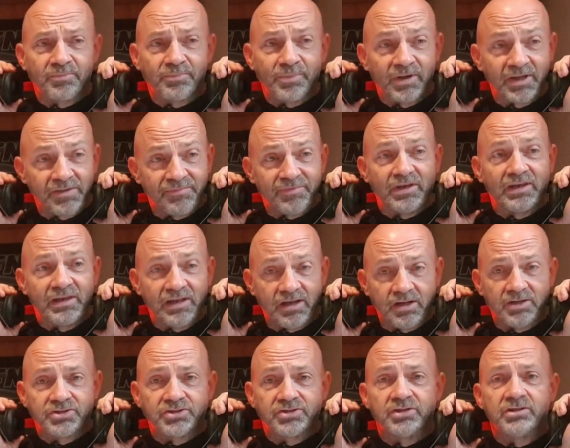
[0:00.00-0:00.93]
I believe the
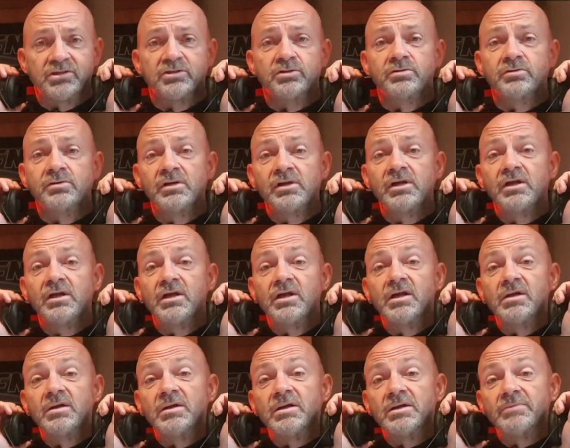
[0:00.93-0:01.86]
last single
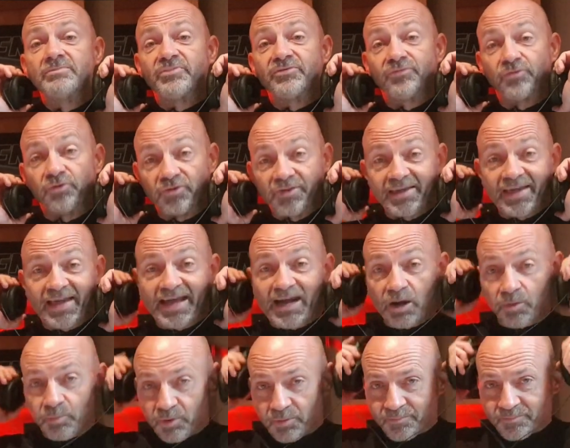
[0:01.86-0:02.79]
before the
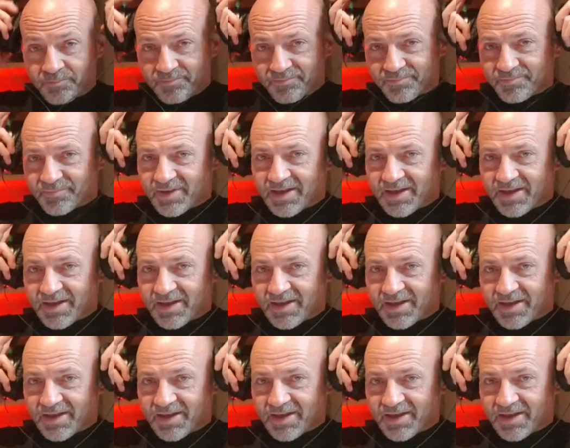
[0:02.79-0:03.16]
album